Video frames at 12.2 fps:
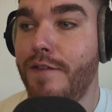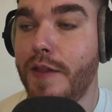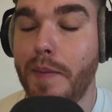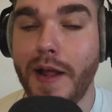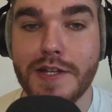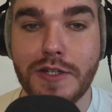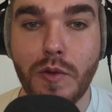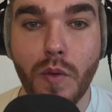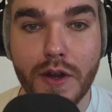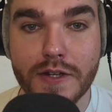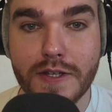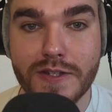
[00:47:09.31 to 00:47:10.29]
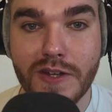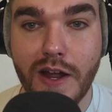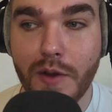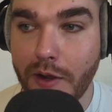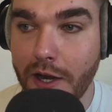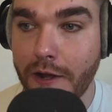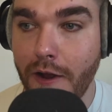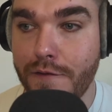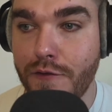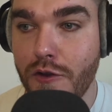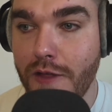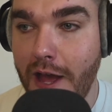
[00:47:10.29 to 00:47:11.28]
the players that you want us to sign, and we're going to go
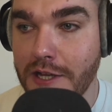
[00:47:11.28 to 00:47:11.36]
through that.